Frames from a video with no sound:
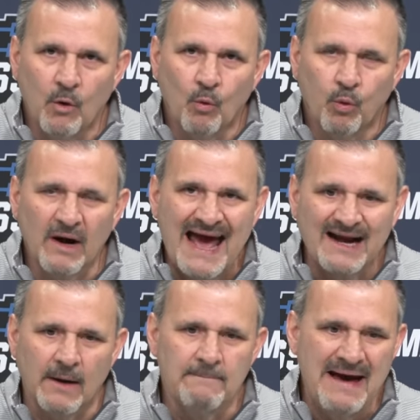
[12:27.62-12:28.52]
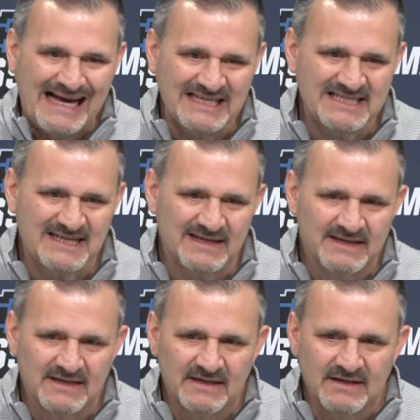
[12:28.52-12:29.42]
We're at our best
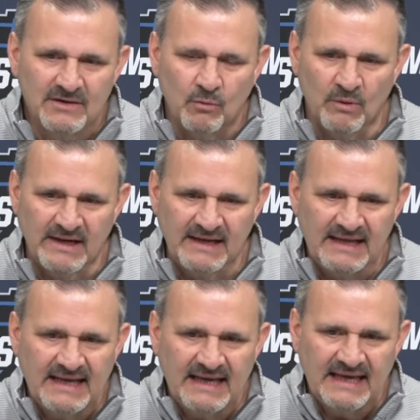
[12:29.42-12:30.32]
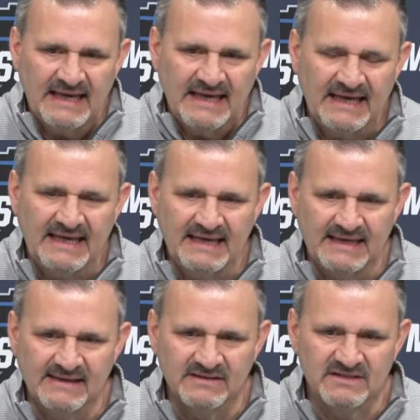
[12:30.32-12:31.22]
when he
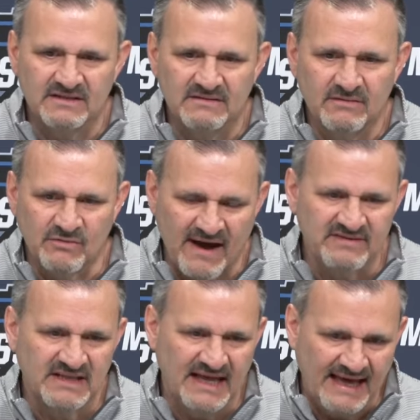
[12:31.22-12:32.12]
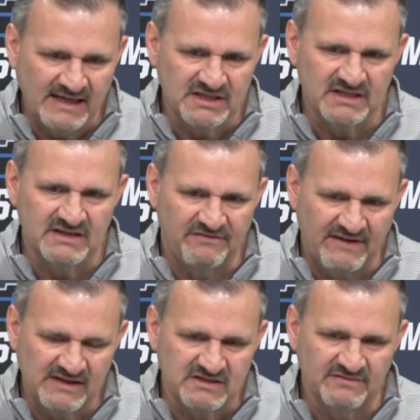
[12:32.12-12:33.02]
is revving the engine
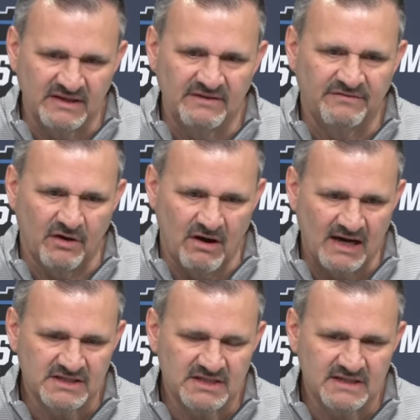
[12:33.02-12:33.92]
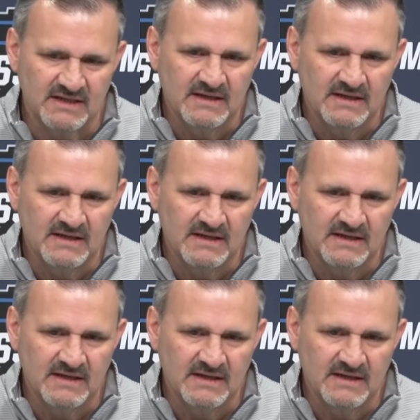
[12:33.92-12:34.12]
defensively for us.